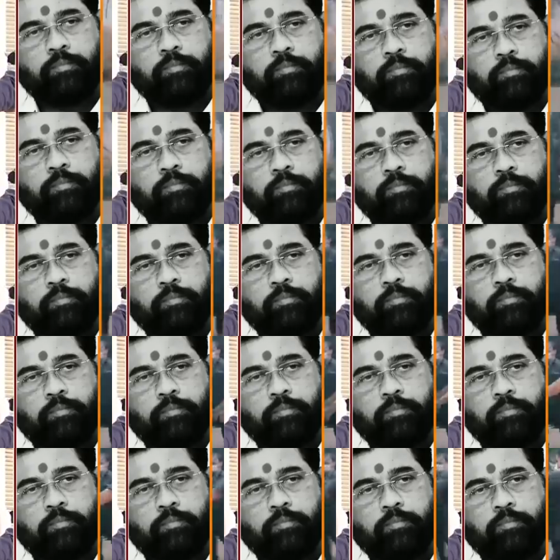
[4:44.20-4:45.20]

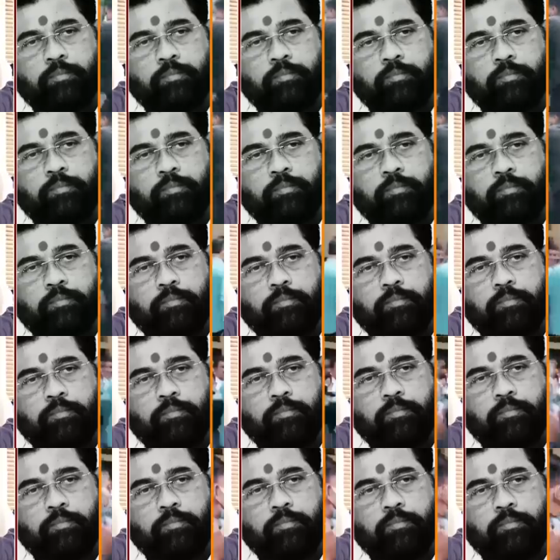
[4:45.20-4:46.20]

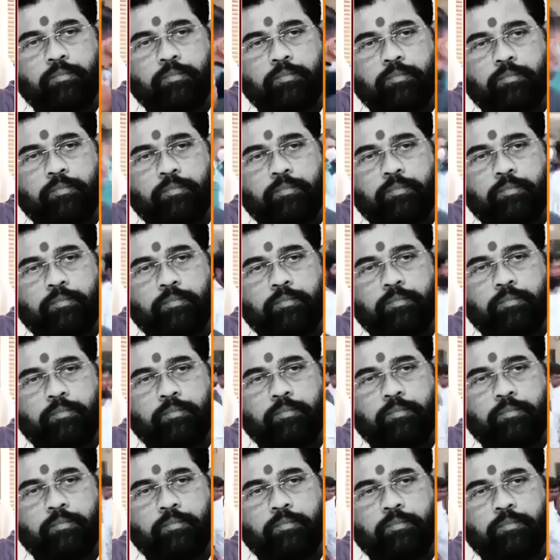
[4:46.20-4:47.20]

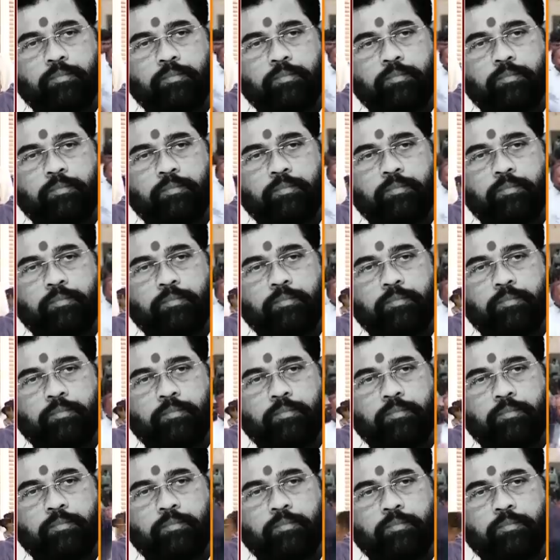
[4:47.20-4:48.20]

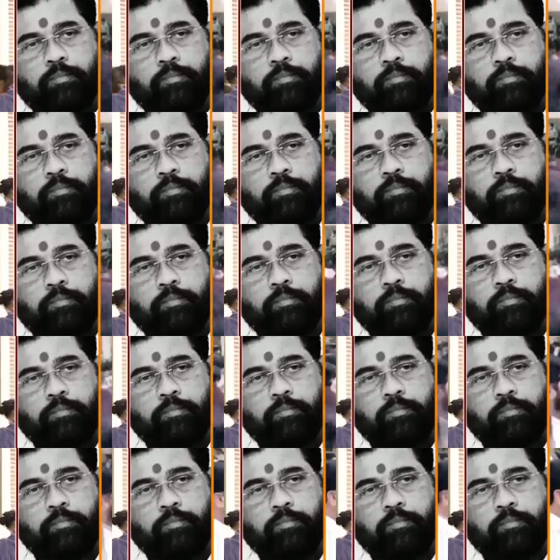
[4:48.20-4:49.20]

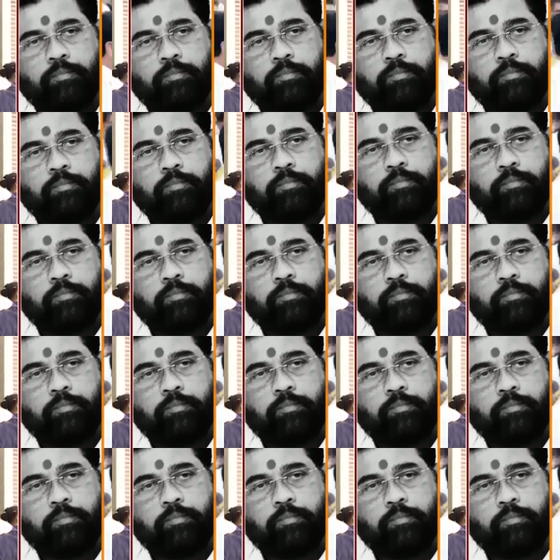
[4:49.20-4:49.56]
No words are spoken by the person on screen.